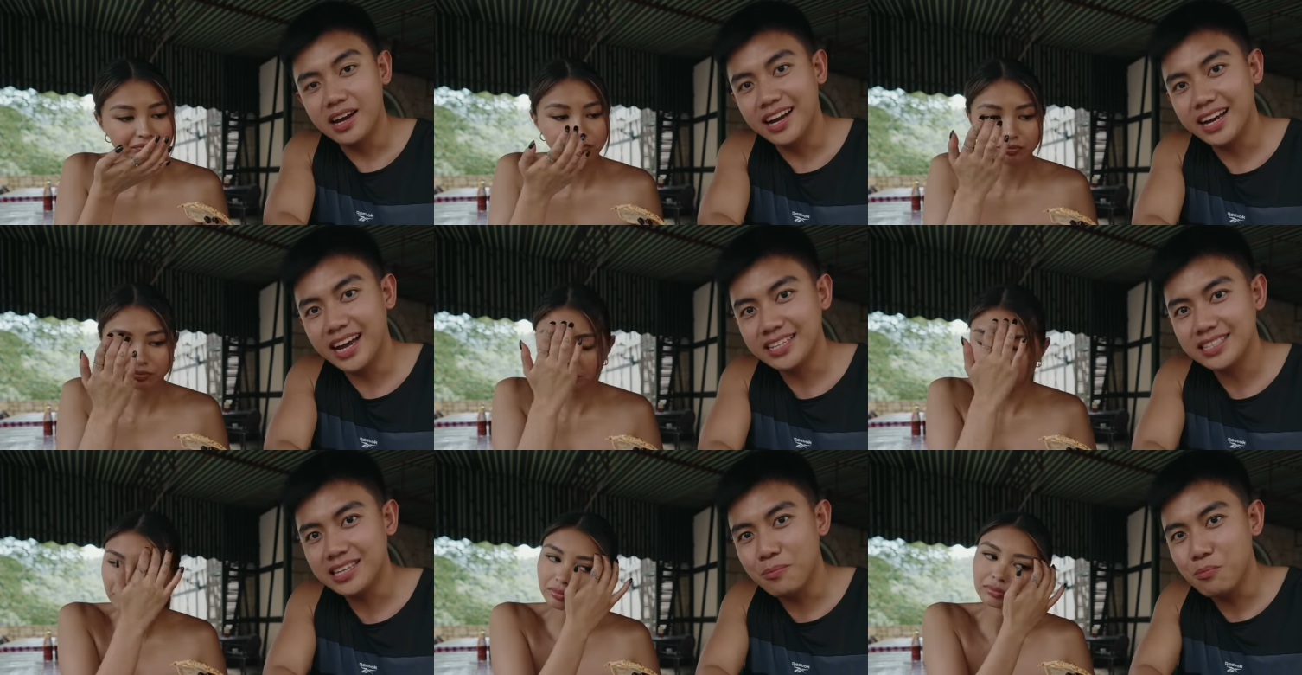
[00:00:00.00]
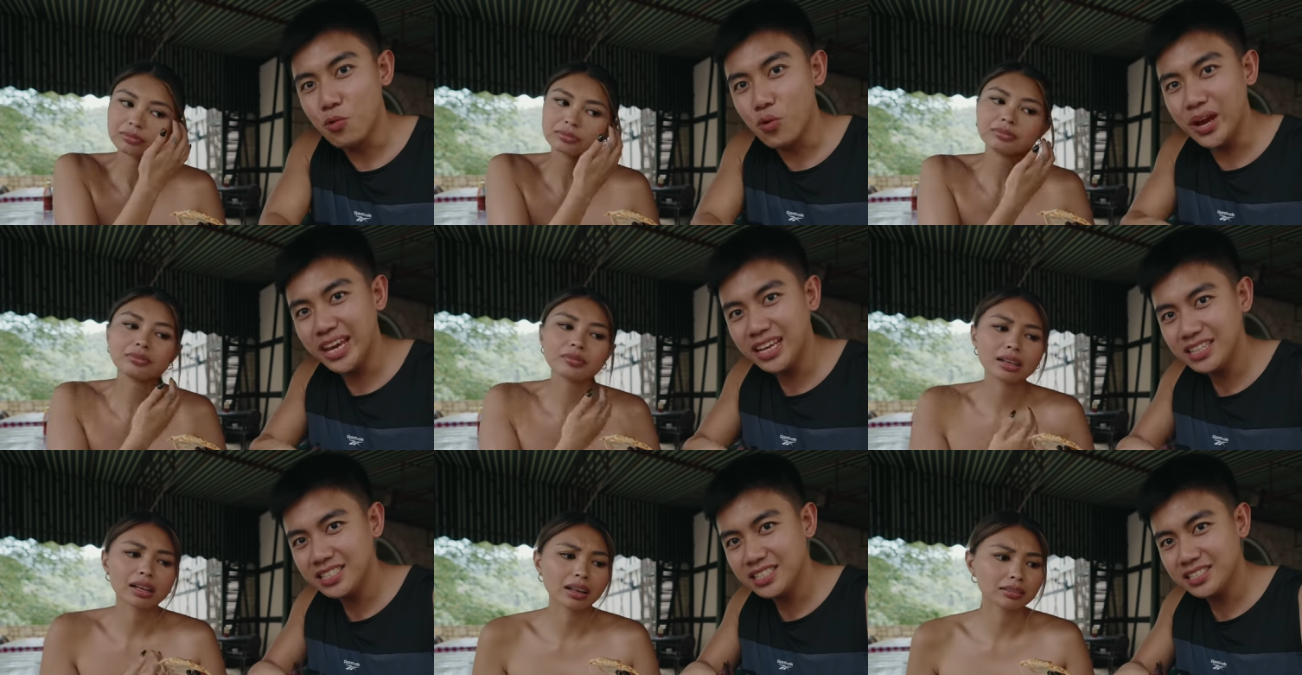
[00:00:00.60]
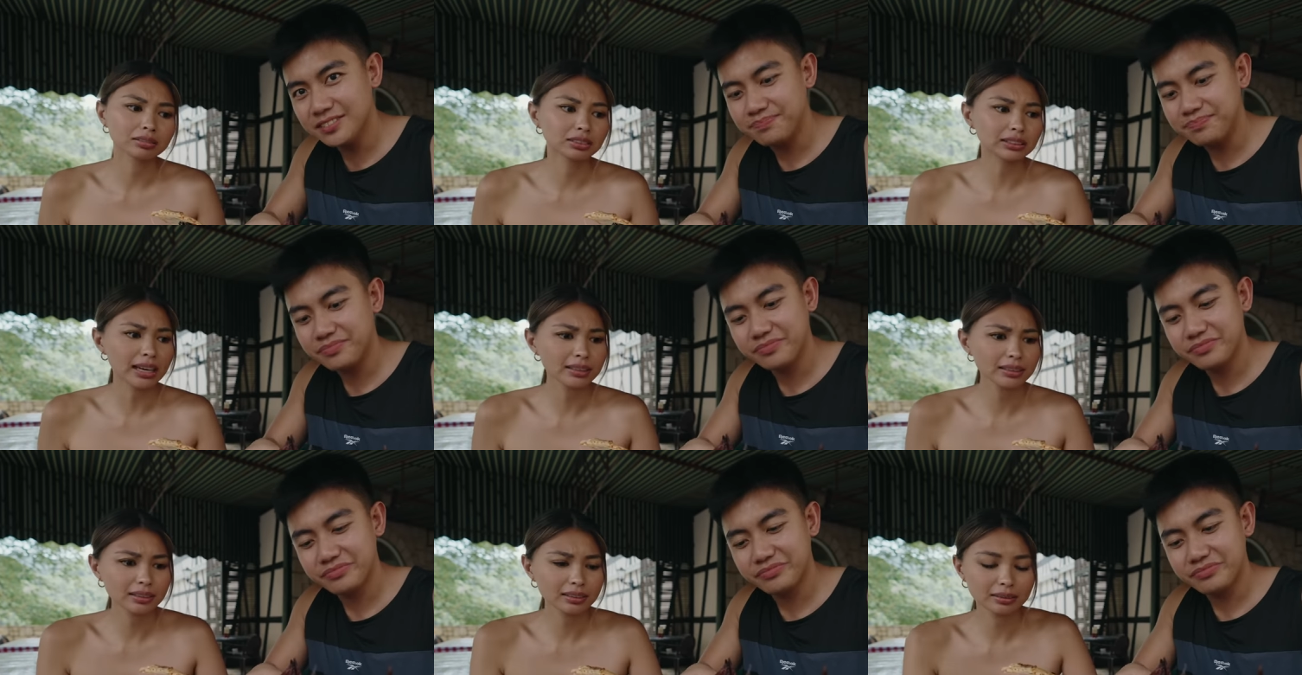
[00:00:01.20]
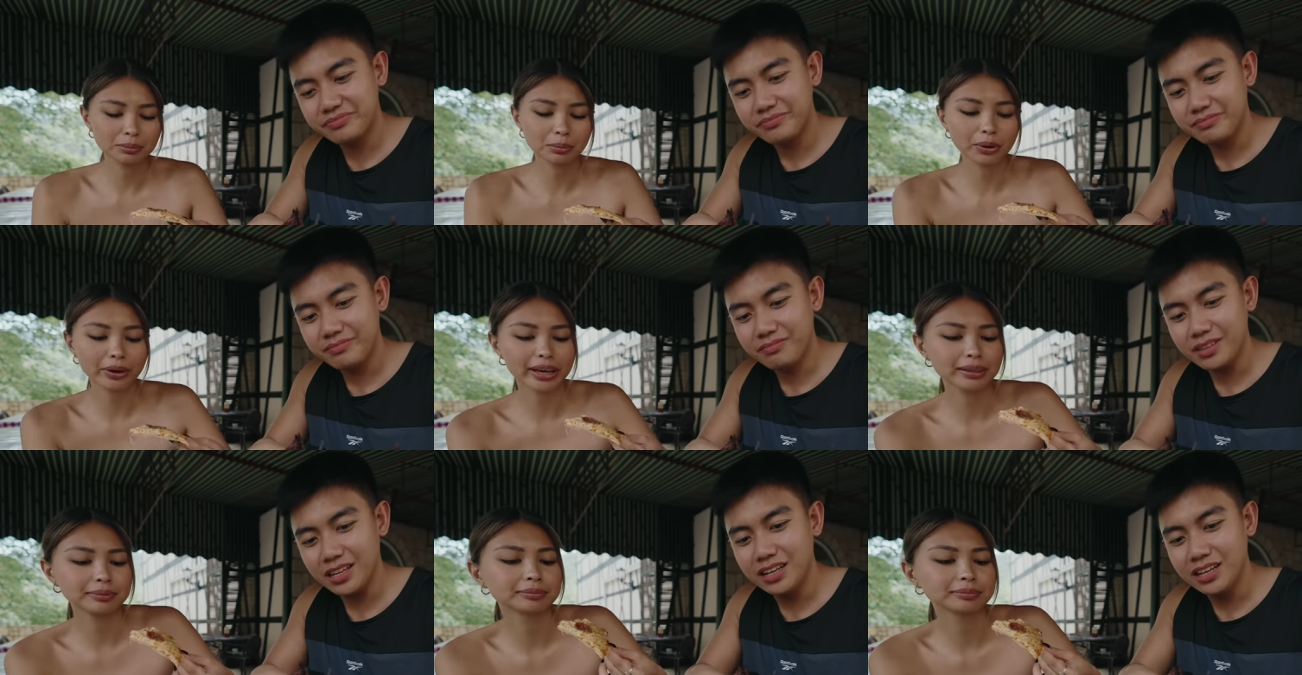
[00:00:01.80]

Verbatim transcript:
Speaker 1: I got some wings. Damn, boy.